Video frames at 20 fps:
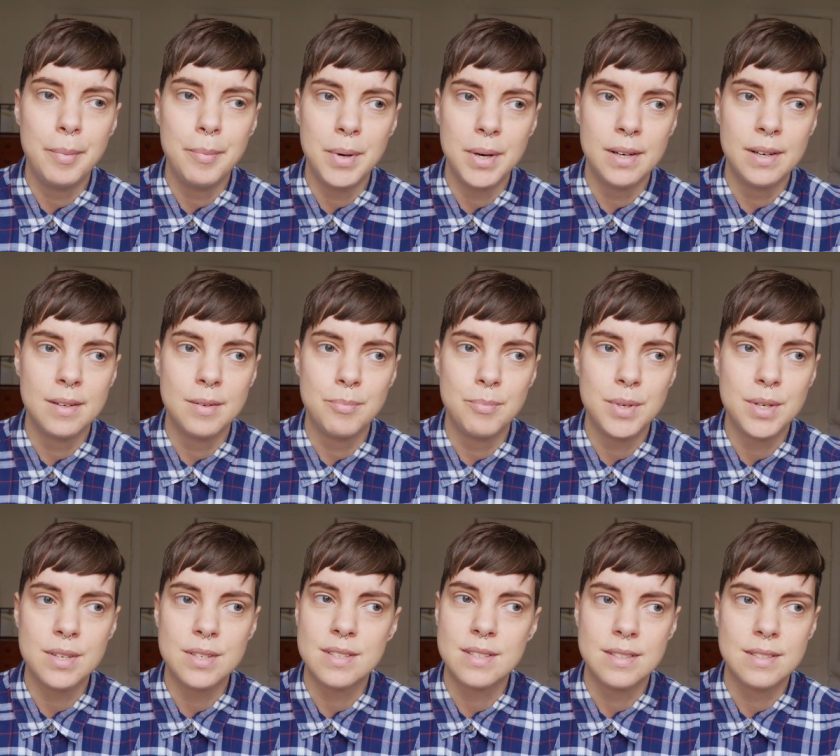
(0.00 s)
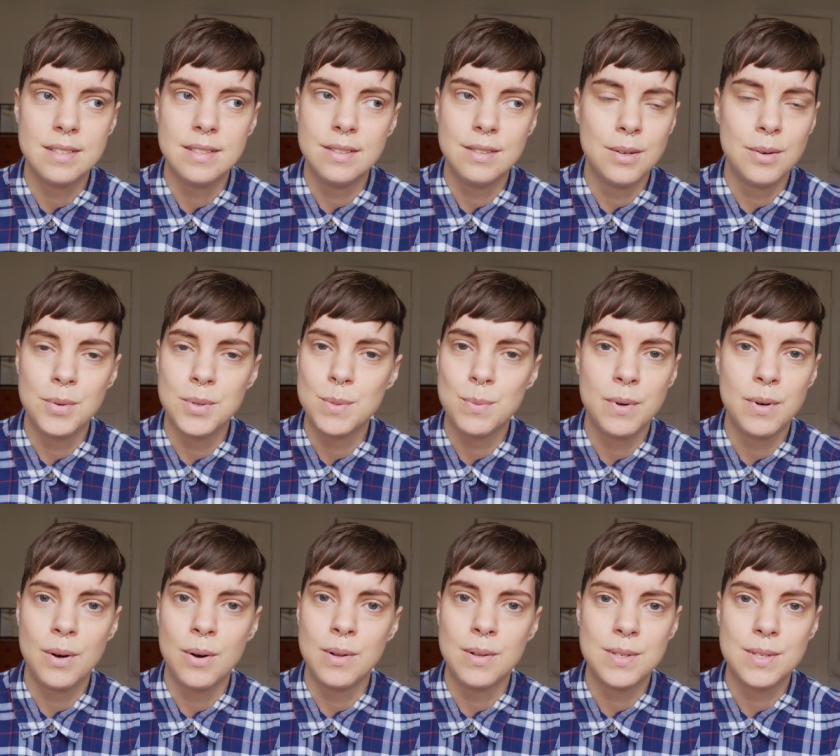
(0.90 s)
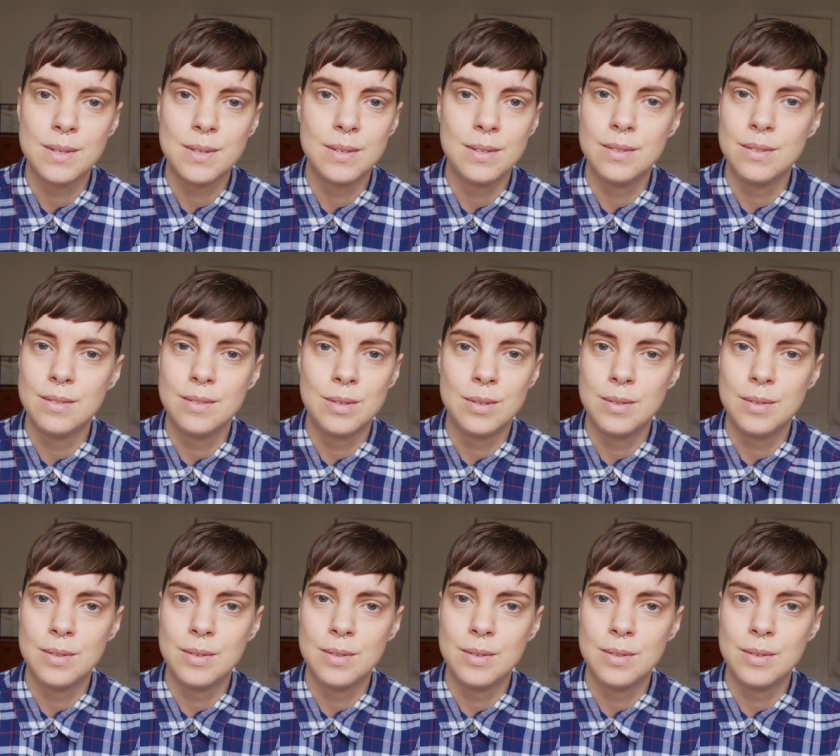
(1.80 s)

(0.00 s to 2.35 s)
but because those were also,